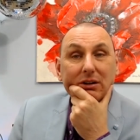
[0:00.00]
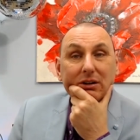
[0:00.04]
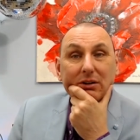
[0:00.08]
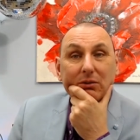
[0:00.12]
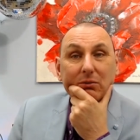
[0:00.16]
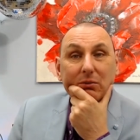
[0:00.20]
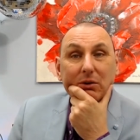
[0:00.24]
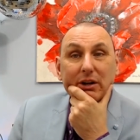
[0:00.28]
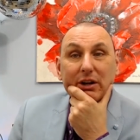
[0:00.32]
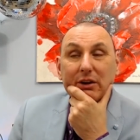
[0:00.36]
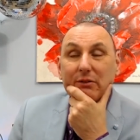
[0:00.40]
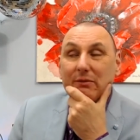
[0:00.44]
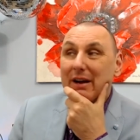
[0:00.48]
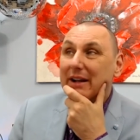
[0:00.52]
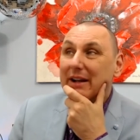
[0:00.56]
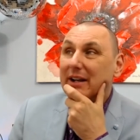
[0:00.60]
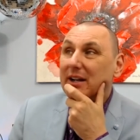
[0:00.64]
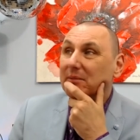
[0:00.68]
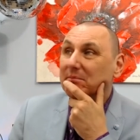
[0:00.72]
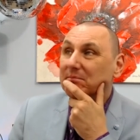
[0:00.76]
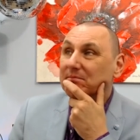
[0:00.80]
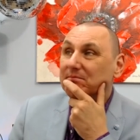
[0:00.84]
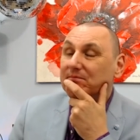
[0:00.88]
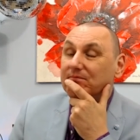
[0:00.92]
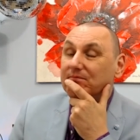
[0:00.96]
What do you
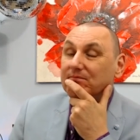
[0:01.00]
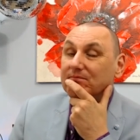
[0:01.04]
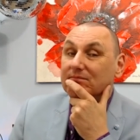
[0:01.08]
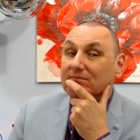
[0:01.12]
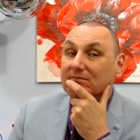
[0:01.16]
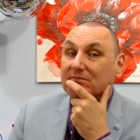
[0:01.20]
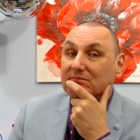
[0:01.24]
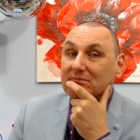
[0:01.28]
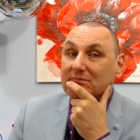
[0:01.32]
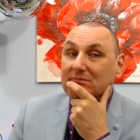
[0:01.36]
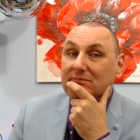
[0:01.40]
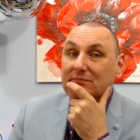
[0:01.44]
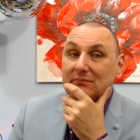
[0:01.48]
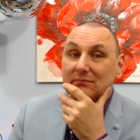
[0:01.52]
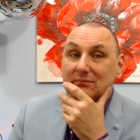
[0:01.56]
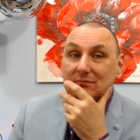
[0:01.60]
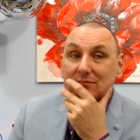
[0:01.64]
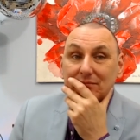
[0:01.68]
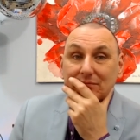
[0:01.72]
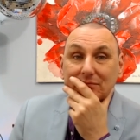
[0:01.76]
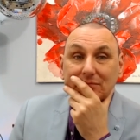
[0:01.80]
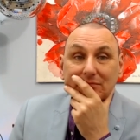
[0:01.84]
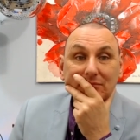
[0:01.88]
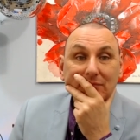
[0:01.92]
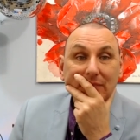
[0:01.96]
reckon? Hmm?
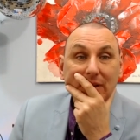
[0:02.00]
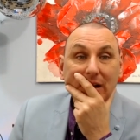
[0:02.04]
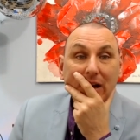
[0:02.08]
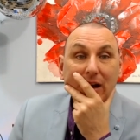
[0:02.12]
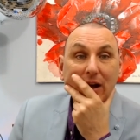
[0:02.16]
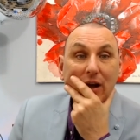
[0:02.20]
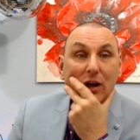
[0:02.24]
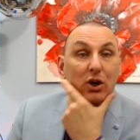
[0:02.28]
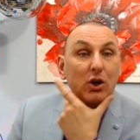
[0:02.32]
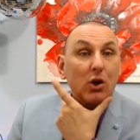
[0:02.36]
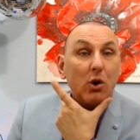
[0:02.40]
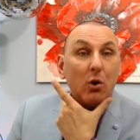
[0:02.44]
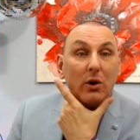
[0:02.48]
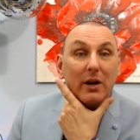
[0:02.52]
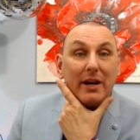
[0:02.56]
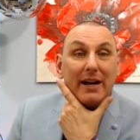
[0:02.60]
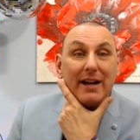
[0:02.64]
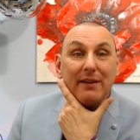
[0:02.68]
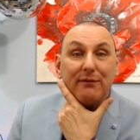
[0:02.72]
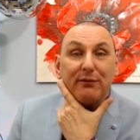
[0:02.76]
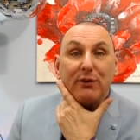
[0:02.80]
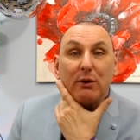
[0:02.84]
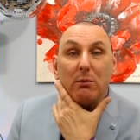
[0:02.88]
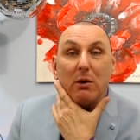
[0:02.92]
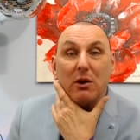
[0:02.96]
Call in
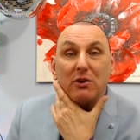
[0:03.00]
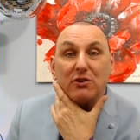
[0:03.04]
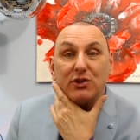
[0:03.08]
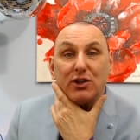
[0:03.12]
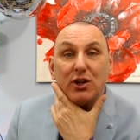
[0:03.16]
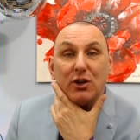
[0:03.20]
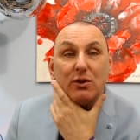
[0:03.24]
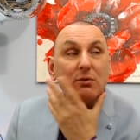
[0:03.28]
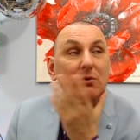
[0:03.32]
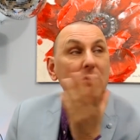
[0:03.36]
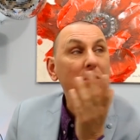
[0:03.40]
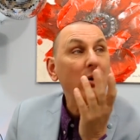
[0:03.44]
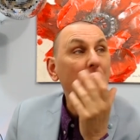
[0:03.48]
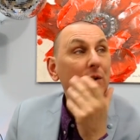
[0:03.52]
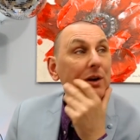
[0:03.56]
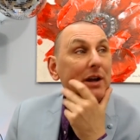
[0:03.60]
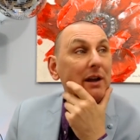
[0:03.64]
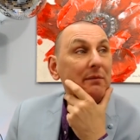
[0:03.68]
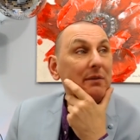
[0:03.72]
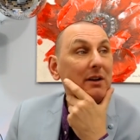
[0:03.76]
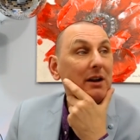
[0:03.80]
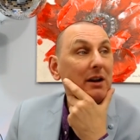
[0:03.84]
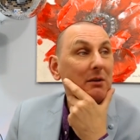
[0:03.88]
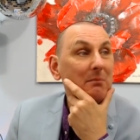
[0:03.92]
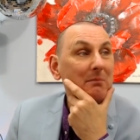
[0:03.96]
if you want to, or
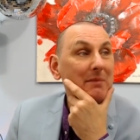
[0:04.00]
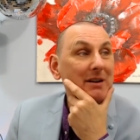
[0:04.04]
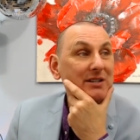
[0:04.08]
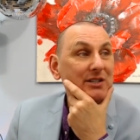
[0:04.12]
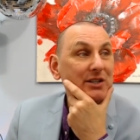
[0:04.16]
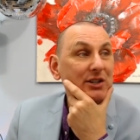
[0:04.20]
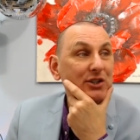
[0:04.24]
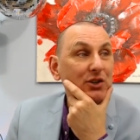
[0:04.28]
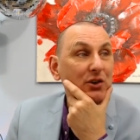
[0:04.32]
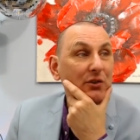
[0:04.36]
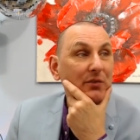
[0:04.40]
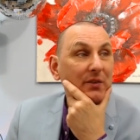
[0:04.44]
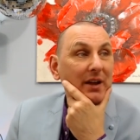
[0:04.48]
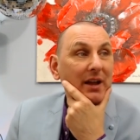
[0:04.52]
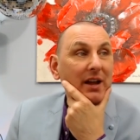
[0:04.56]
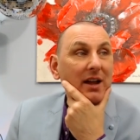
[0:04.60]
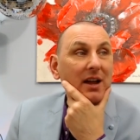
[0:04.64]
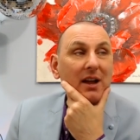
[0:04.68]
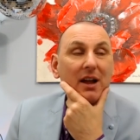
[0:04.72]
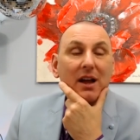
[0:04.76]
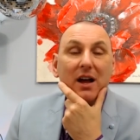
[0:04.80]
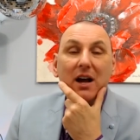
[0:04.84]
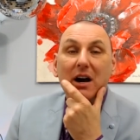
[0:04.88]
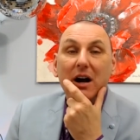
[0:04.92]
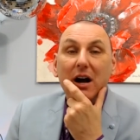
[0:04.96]
leave a little message on there.
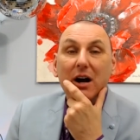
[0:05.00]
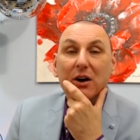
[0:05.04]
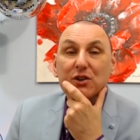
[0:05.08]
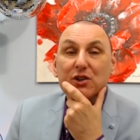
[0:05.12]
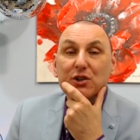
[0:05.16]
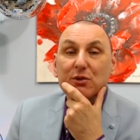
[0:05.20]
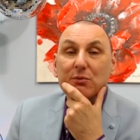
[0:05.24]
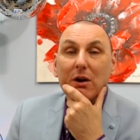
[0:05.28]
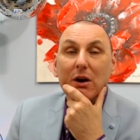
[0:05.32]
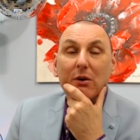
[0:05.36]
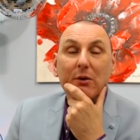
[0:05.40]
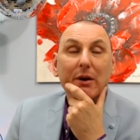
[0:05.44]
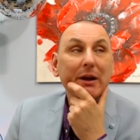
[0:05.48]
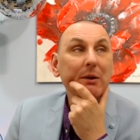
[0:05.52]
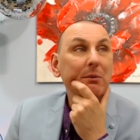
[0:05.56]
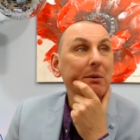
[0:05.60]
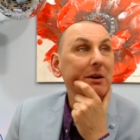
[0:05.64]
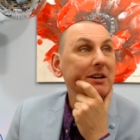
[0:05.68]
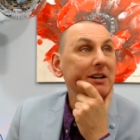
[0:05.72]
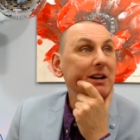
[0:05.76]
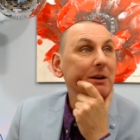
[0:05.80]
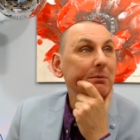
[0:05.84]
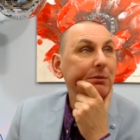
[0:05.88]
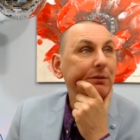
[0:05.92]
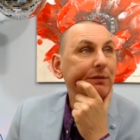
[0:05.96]

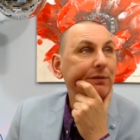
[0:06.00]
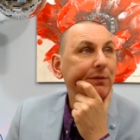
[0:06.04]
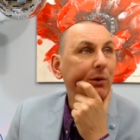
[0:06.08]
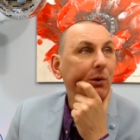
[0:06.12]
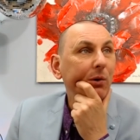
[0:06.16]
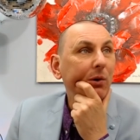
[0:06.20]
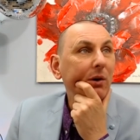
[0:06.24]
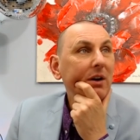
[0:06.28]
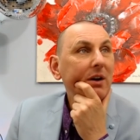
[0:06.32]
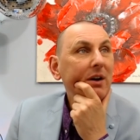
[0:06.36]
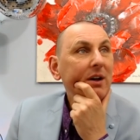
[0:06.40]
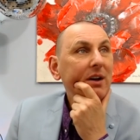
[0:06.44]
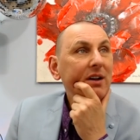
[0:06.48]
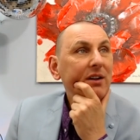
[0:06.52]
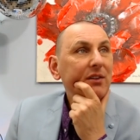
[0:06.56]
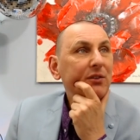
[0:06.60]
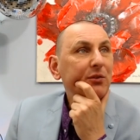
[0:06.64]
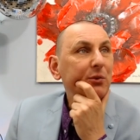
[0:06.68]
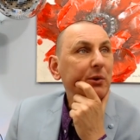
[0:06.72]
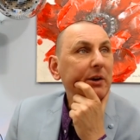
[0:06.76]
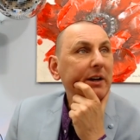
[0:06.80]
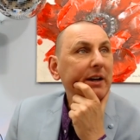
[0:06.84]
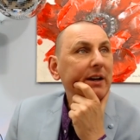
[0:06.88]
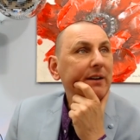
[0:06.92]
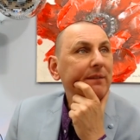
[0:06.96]

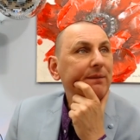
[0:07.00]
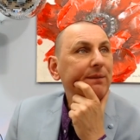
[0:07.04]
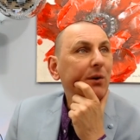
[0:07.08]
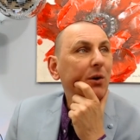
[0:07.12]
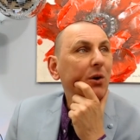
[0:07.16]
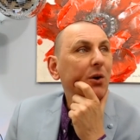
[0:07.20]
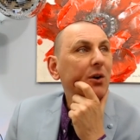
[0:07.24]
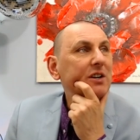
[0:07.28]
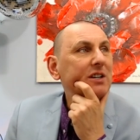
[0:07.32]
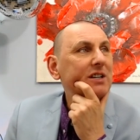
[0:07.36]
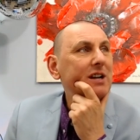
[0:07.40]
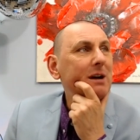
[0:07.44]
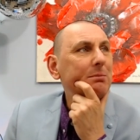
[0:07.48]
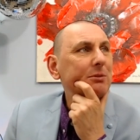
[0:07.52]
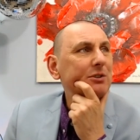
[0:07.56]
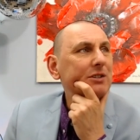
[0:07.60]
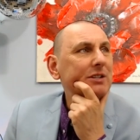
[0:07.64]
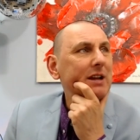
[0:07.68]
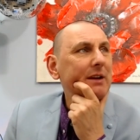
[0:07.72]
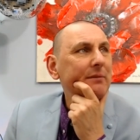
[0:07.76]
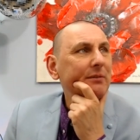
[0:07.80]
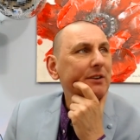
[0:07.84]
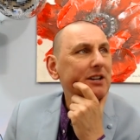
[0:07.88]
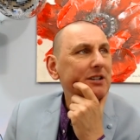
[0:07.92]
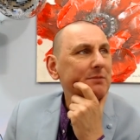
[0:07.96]

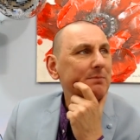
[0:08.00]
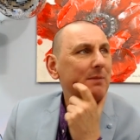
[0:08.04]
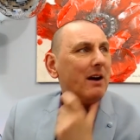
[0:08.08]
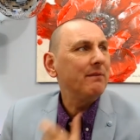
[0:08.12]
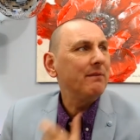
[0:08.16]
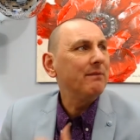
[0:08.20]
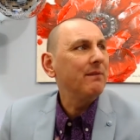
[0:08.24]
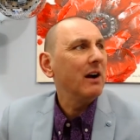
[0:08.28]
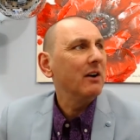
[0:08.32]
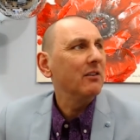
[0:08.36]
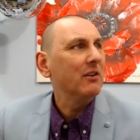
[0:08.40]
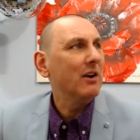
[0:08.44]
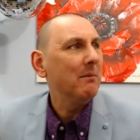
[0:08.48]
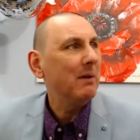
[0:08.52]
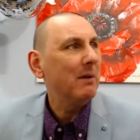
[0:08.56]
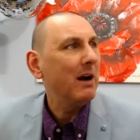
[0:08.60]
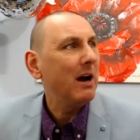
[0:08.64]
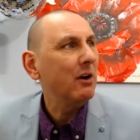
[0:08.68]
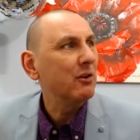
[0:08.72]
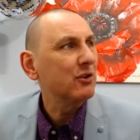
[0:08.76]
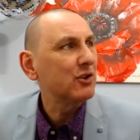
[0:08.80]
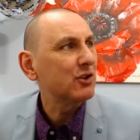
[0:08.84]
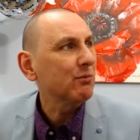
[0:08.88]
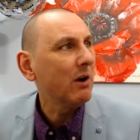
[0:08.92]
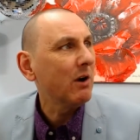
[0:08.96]
02081443477 is my phone number.
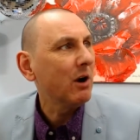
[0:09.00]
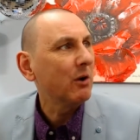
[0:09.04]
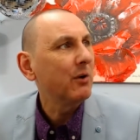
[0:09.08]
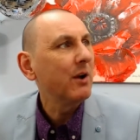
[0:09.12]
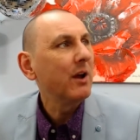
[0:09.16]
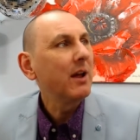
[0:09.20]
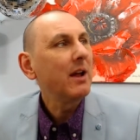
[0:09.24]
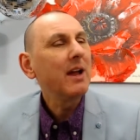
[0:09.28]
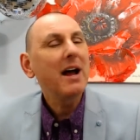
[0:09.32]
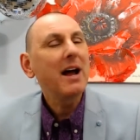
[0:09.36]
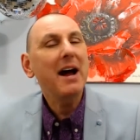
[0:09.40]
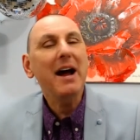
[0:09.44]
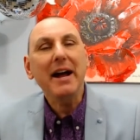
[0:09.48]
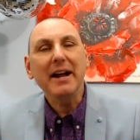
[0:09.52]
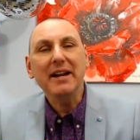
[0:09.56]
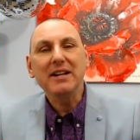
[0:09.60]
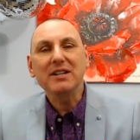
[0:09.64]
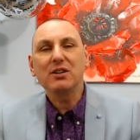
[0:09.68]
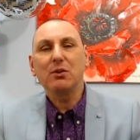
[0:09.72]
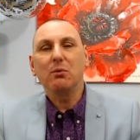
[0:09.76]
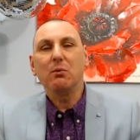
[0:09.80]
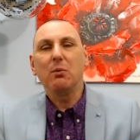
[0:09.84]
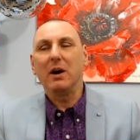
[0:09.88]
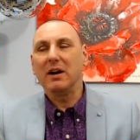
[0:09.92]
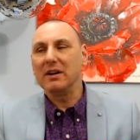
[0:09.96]

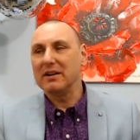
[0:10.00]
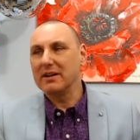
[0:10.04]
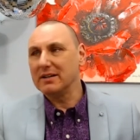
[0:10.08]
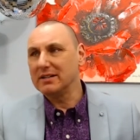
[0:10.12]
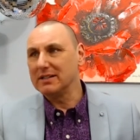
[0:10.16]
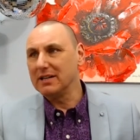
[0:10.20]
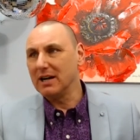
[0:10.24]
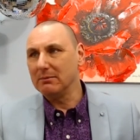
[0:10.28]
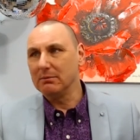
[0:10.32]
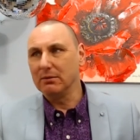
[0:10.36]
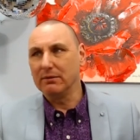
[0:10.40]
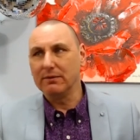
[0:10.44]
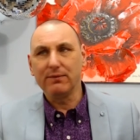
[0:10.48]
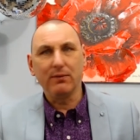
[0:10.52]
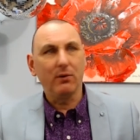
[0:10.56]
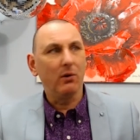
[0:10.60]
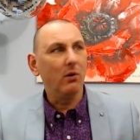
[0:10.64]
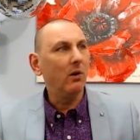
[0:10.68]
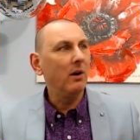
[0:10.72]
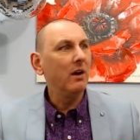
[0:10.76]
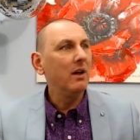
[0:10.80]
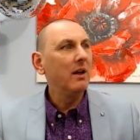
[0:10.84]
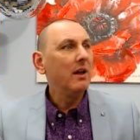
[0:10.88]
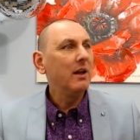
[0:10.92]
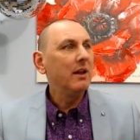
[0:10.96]

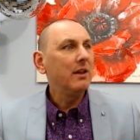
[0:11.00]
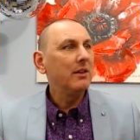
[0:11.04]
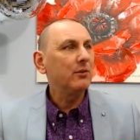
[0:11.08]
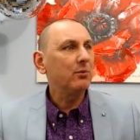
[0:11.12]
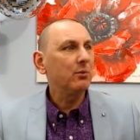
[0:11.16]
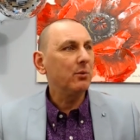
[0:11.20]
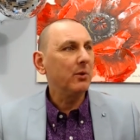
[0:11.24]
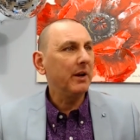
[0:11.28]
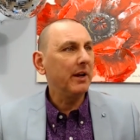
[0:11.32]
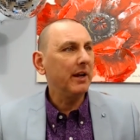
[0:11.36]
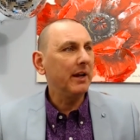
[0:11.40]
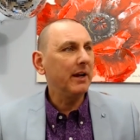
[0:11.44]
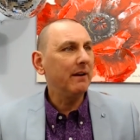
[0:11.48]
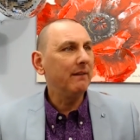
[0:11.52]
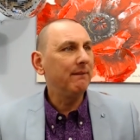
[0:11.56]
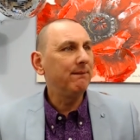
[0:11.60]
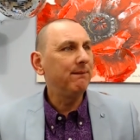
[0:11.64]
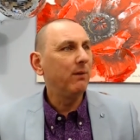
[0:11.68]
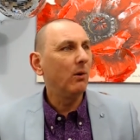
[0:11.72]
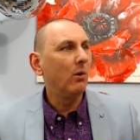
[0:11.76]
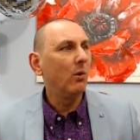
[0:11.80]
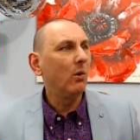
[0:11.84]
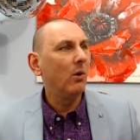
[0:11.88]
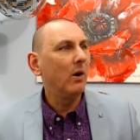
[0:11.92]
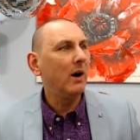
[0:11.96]

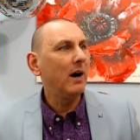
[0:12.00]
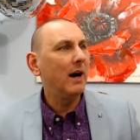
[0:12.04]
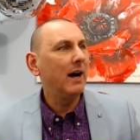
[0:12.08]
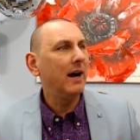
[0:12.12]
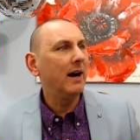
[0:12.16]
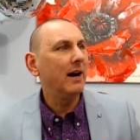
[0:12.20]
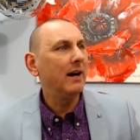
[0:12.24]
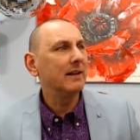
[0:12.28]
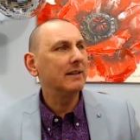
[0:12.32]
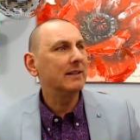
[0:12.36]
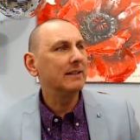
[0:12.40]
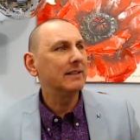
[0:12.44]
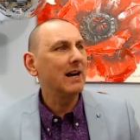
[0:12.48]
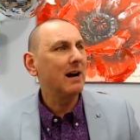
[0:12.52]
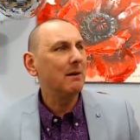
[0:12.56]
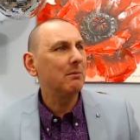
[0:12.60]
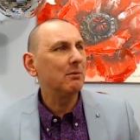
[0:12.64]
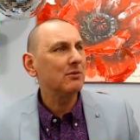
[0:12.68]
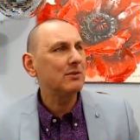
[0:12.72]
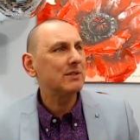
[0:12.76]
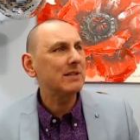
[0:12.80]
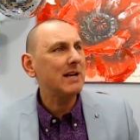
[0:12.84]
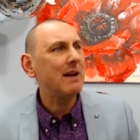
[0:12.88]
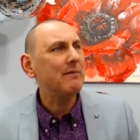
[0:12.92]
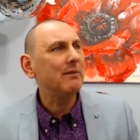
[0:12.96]

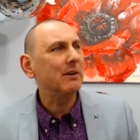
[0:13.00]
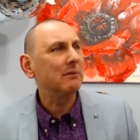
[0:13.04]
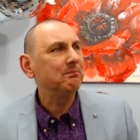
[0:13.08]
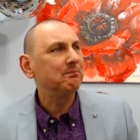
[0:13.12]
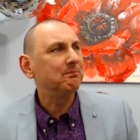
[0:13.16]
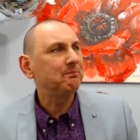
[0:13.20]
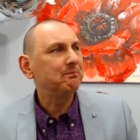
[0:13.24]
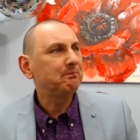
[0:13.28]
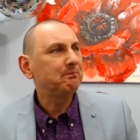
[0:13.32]
02081443477.